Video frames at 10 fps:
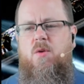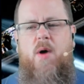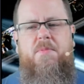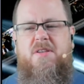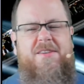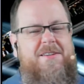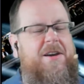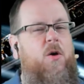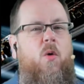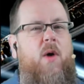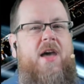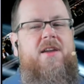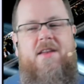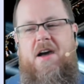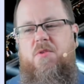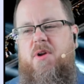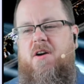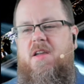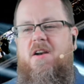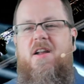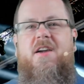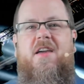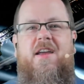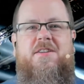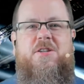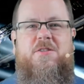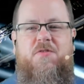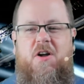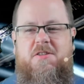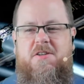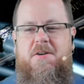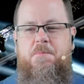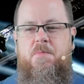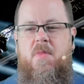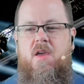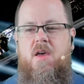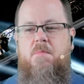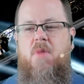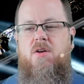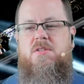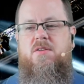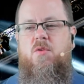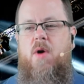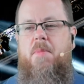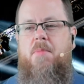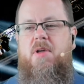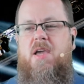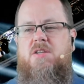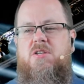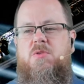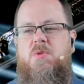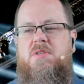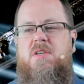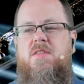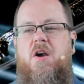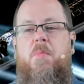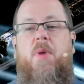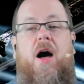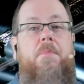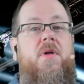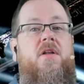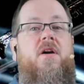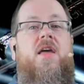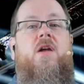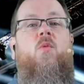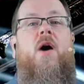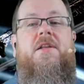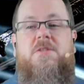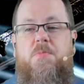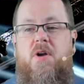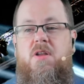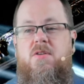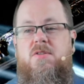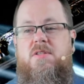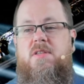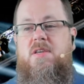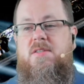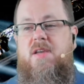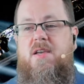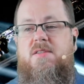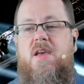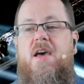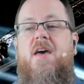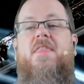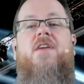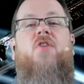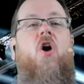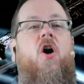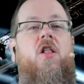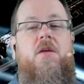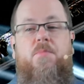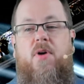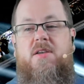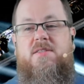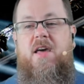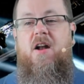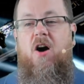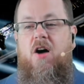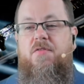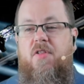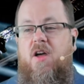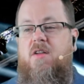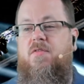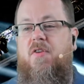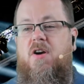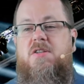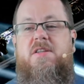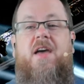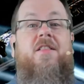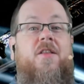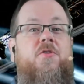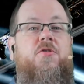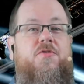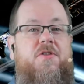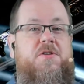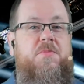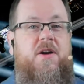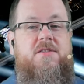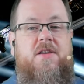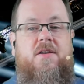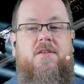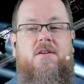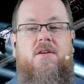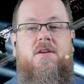The web doesn't go away now when our internet connections falter. Most of the web applications we see that are popular and in widespread use these days, they've all embraced that offline first and local first mindset.